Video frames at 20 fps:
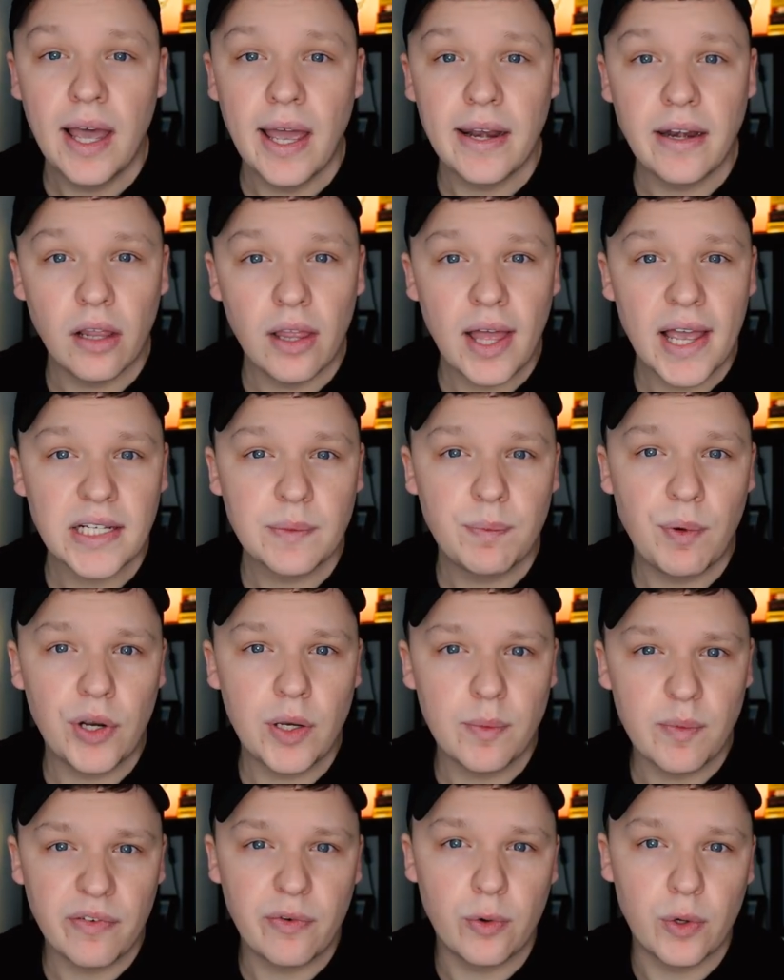And the last
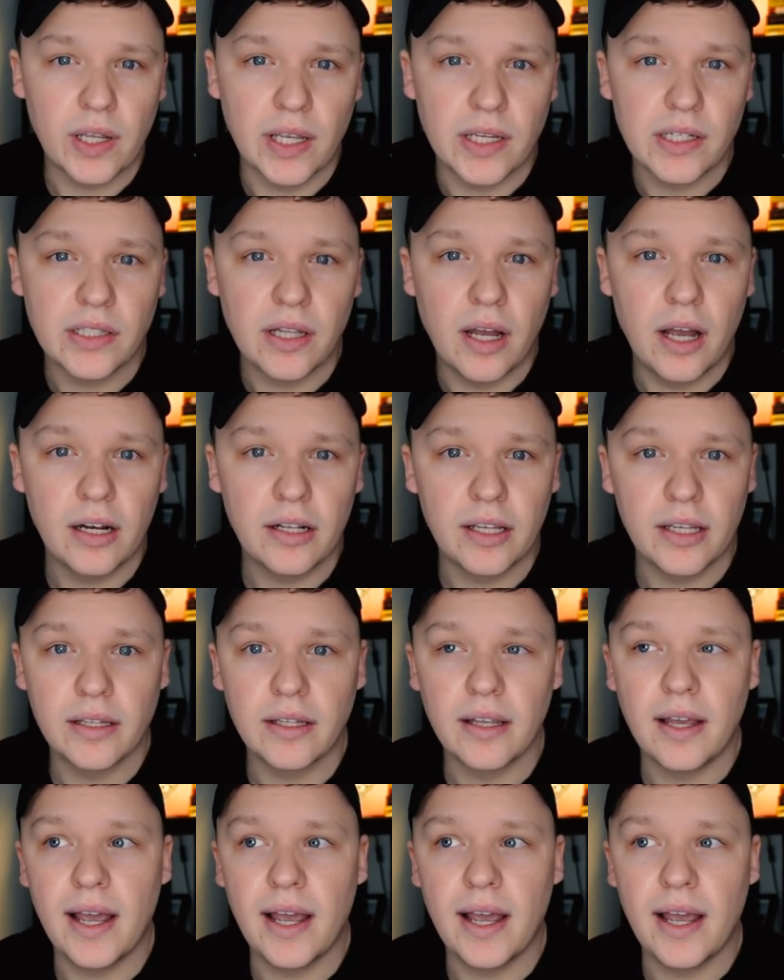point before I get started,